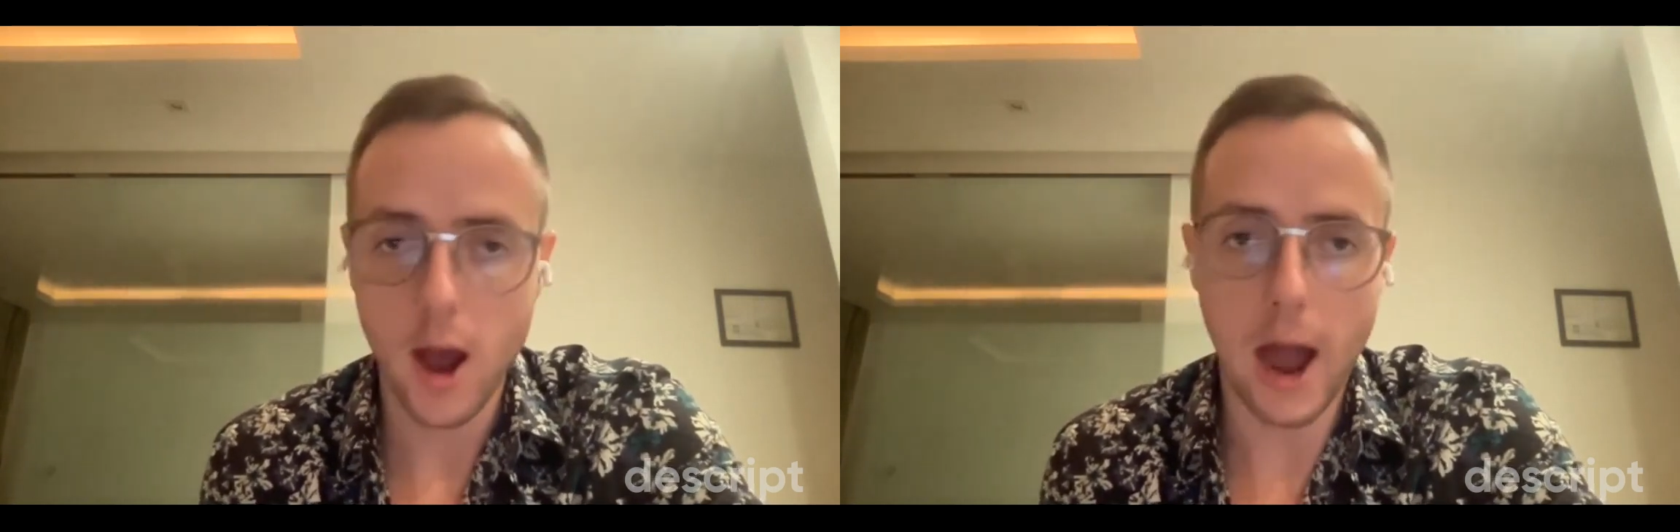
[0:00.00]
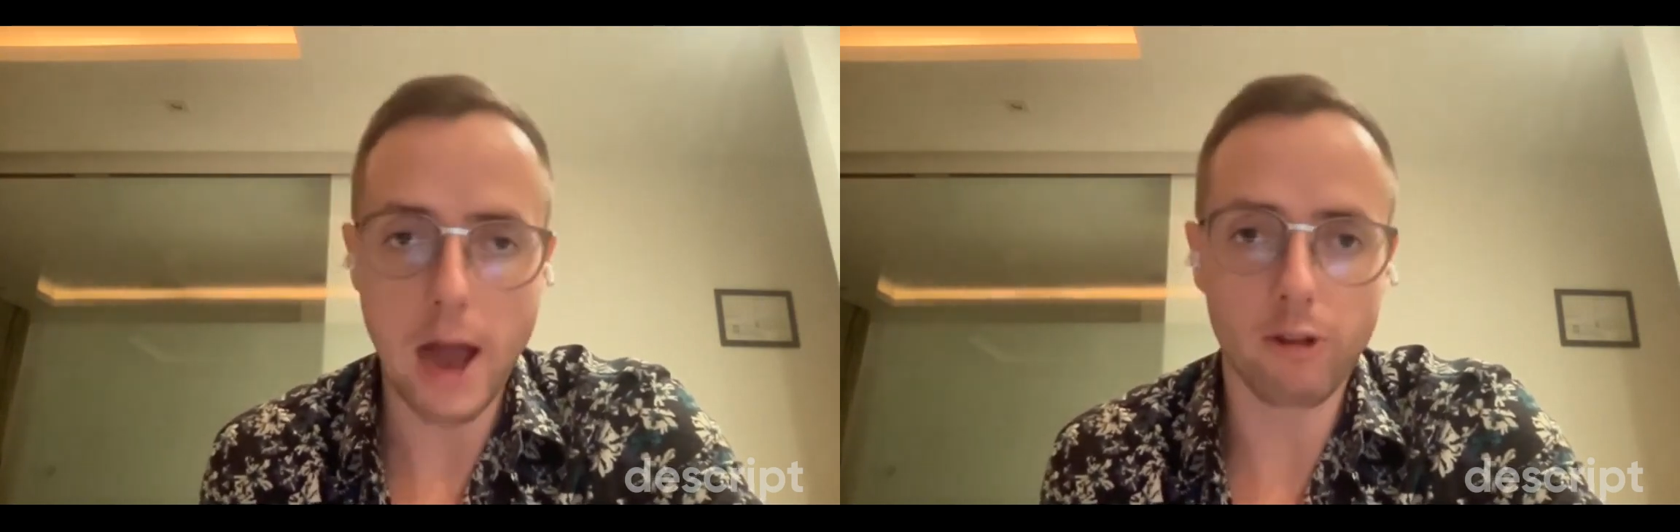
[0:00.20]

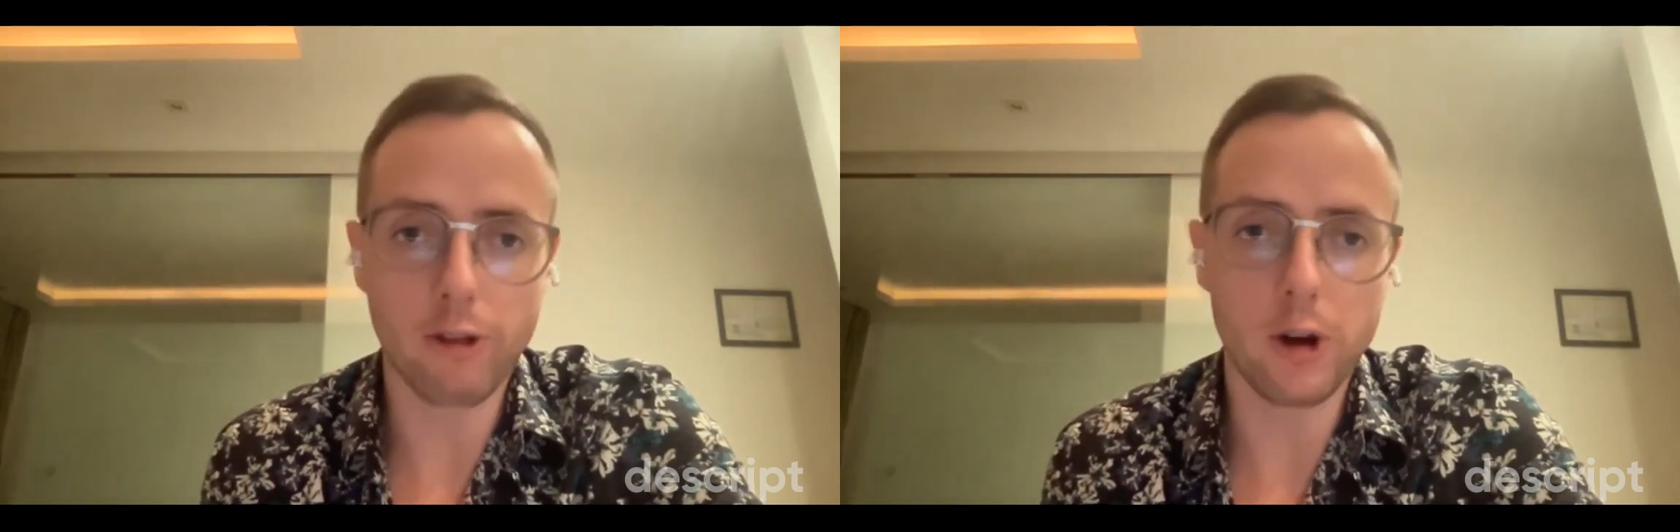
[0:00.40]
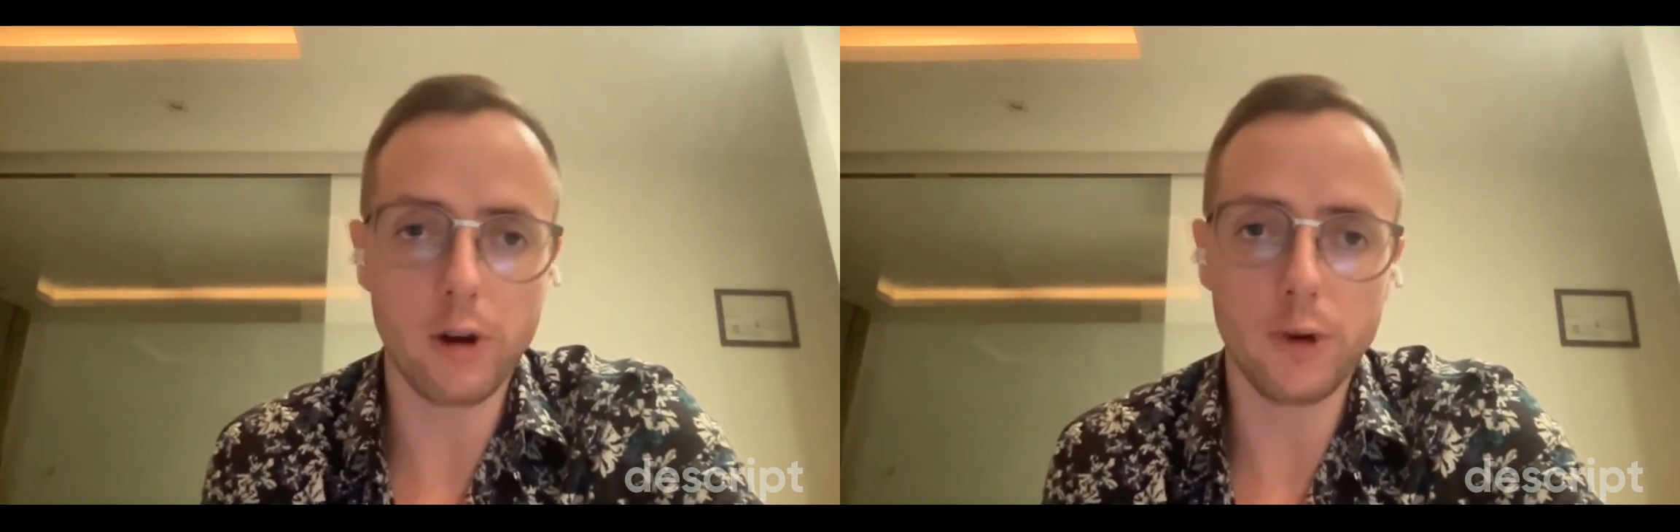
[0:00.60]
I just
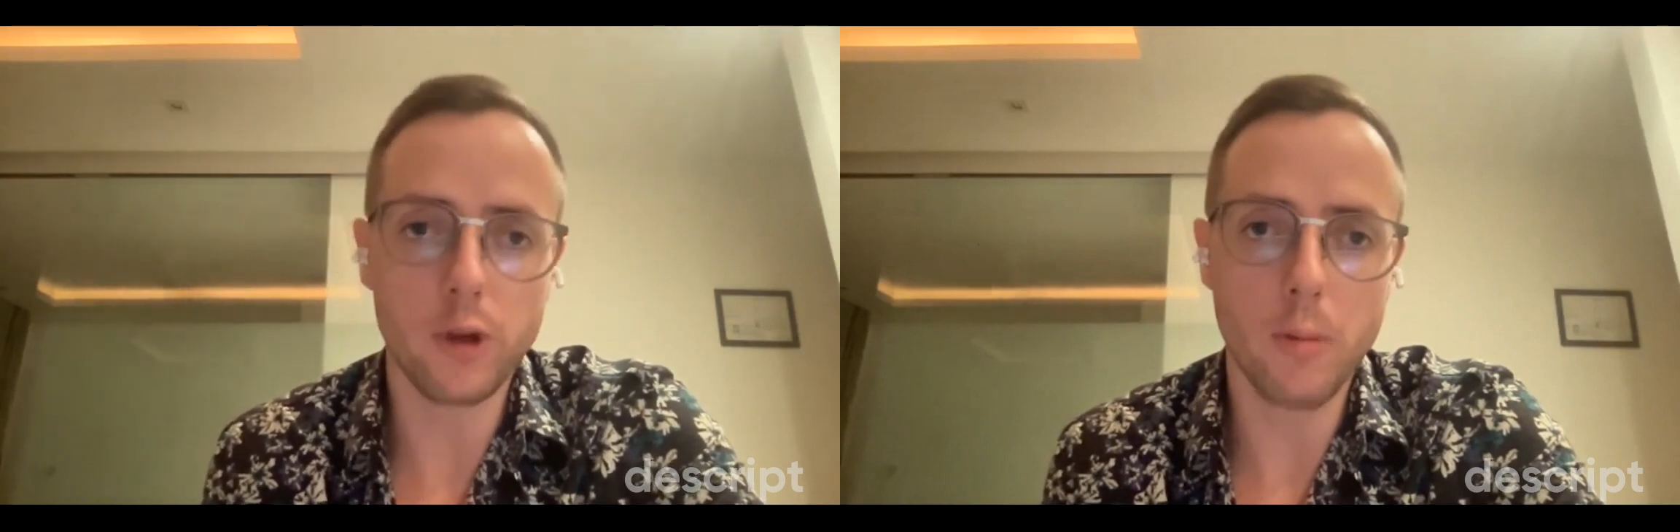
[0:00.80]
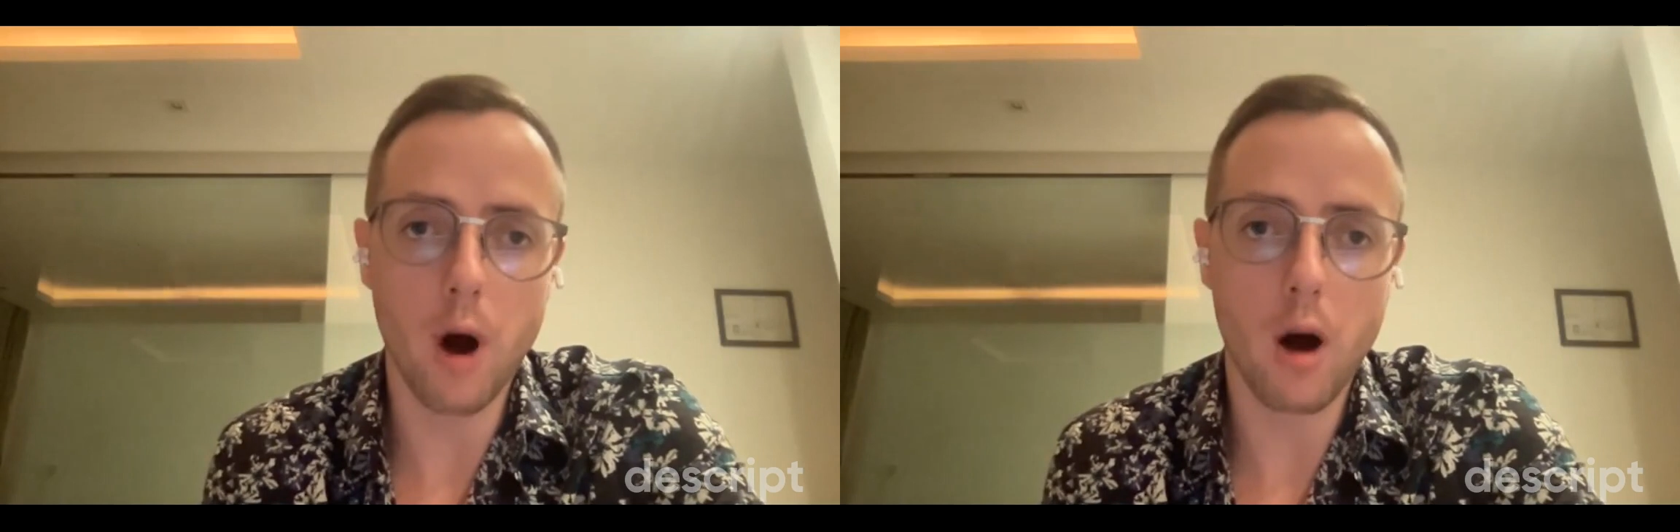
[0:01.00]
interviewed
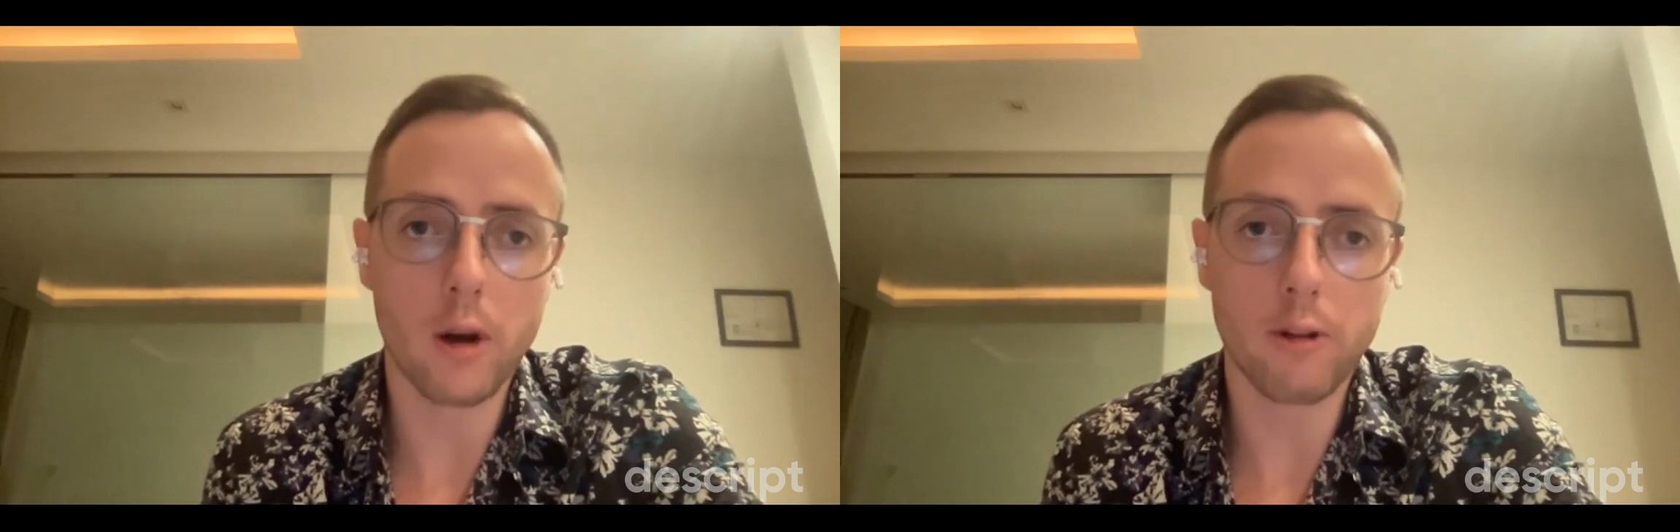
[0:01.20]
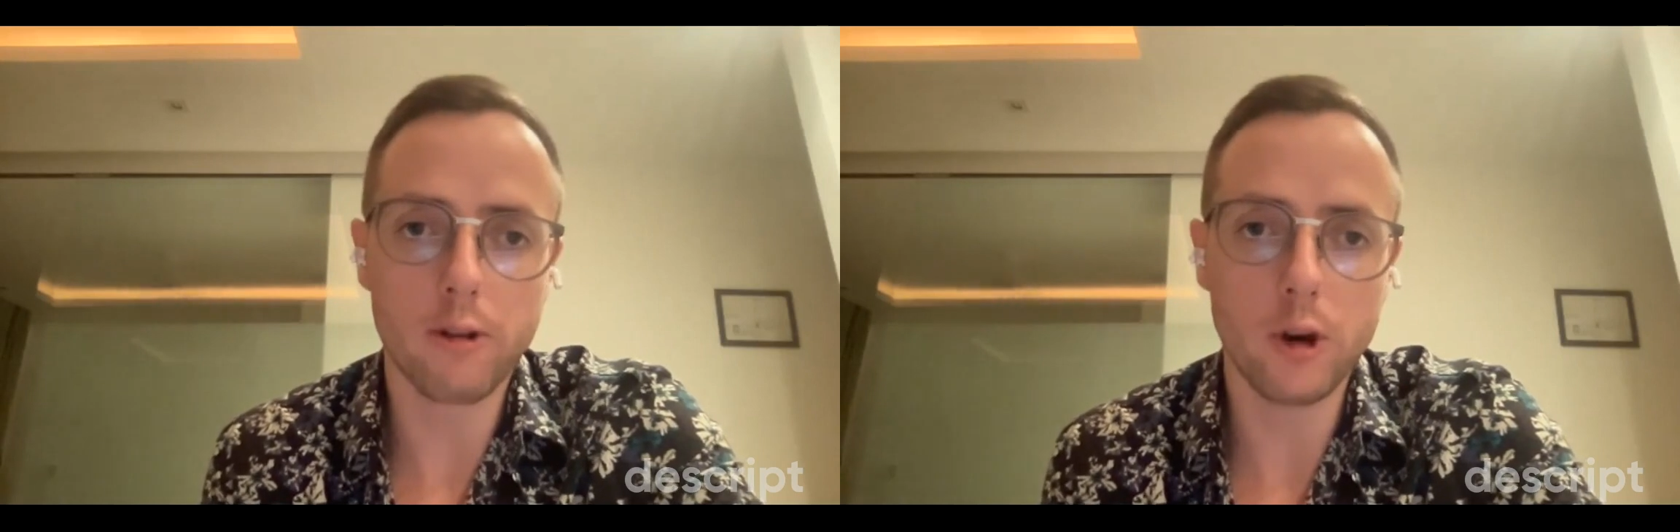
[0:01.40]
them all
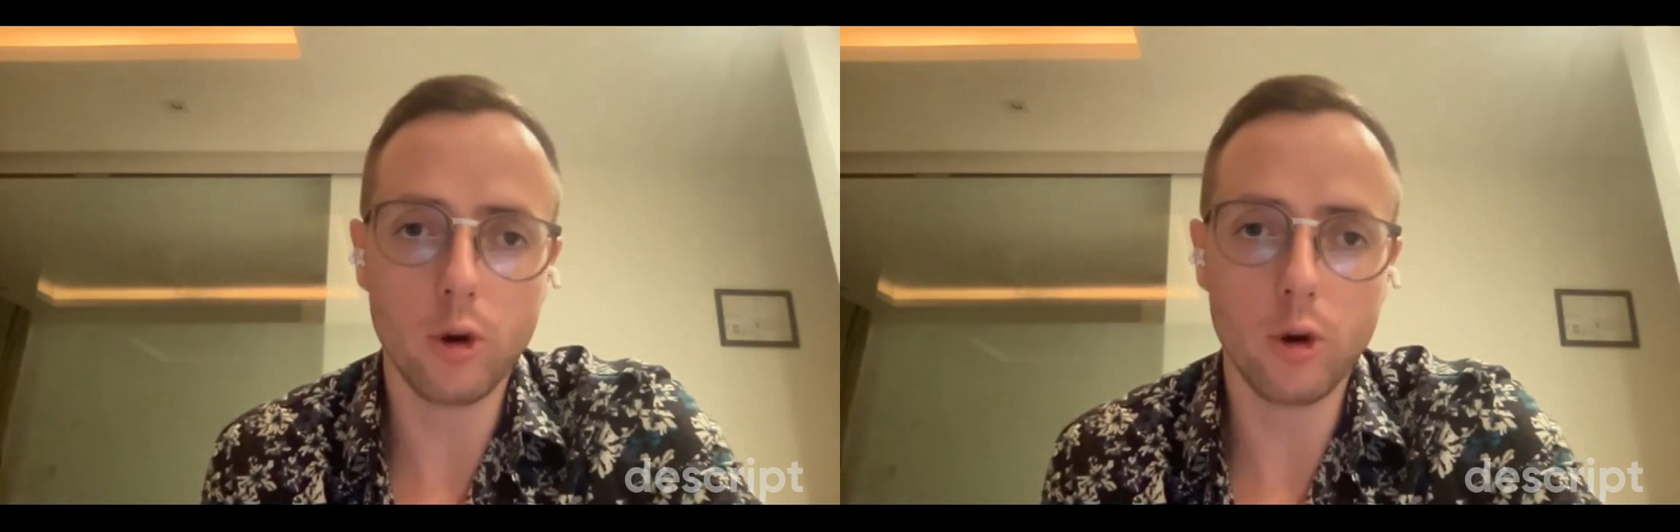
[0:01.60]
and see